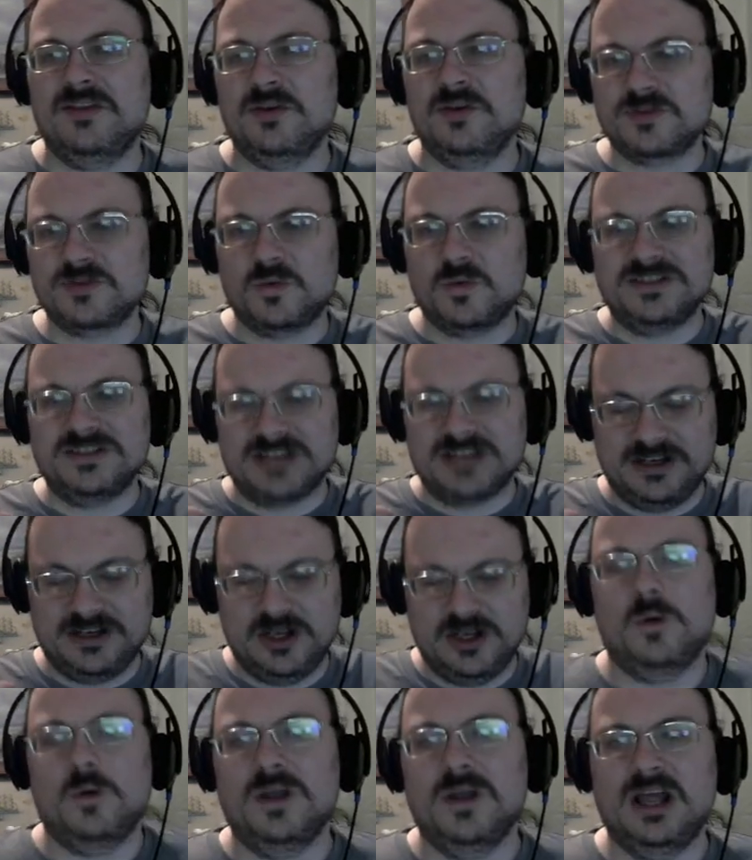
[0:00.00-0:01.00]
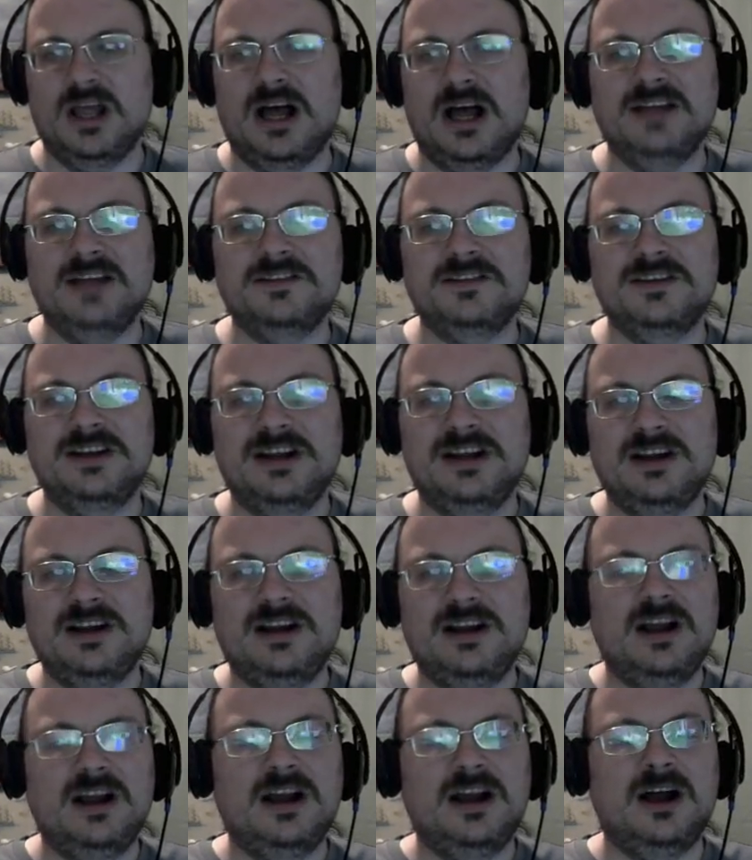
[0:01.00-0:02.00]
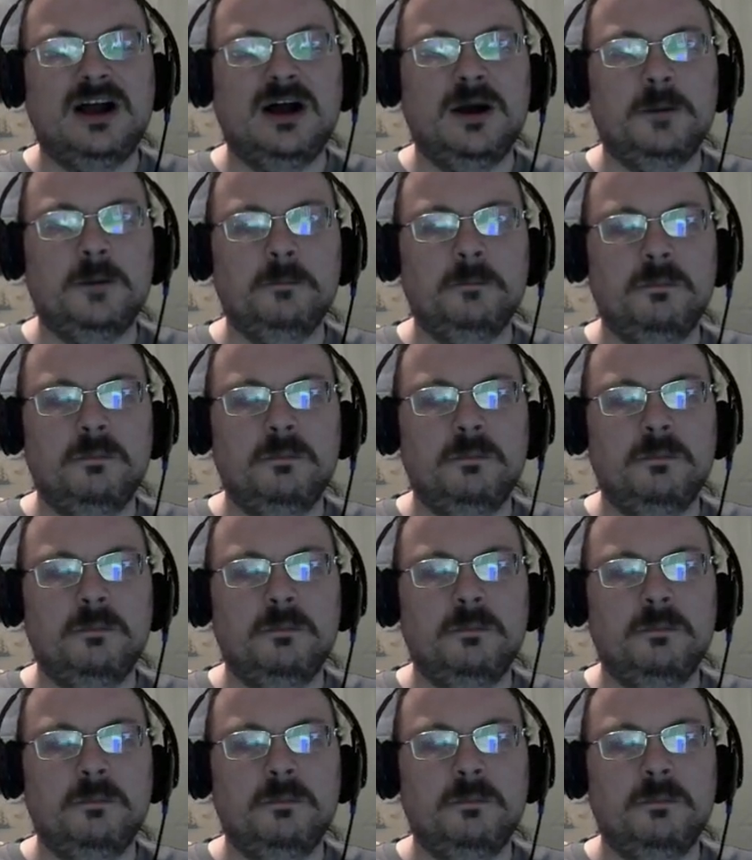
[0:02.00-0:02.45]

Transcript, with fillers: Those are ones I know a lot. Yeah.